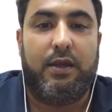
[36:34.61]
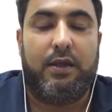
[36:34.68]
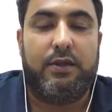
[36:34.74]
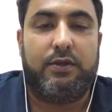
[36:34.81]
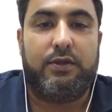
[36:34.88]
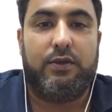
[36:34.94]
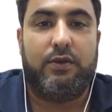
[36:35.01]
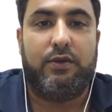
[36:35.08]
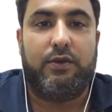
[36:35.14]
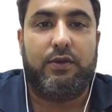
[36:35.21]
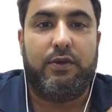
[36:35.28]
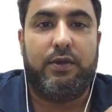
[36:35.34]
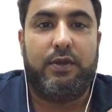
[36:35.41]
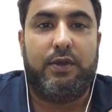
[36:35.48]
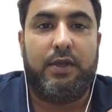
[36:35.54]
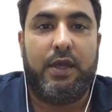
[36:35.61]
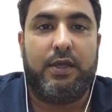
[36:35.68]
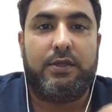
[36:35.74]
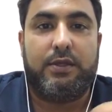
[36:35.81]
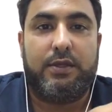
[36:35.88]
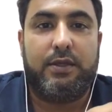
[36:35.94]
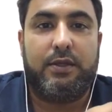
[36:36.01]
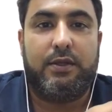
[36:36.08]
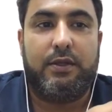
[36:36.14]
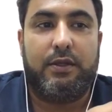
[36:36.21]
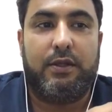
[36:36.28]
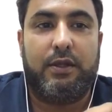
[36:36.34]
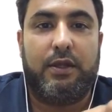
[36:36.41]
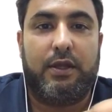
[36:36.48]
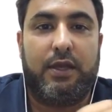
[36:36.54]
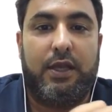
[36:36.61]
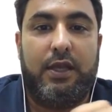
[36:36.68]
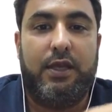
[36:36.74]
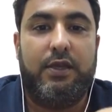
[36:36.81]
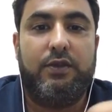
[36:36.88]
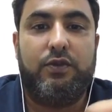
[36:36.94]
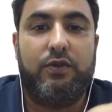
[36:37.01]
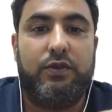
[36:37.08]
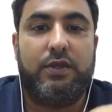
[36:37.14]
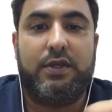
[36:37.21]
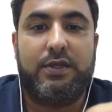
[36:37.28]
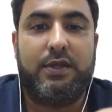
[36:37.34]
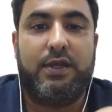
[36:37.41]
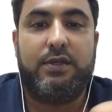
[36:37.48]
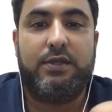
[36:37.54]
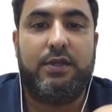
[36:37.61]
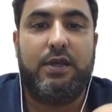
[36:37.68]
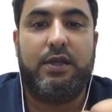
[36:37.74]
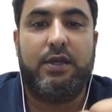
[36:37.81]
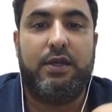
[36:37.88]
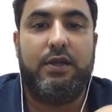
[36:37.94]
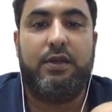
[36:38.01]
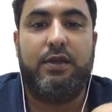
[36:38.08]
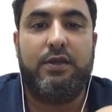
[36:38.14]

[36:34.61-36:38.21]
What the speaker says: So yes, the key is to success, Jahangir,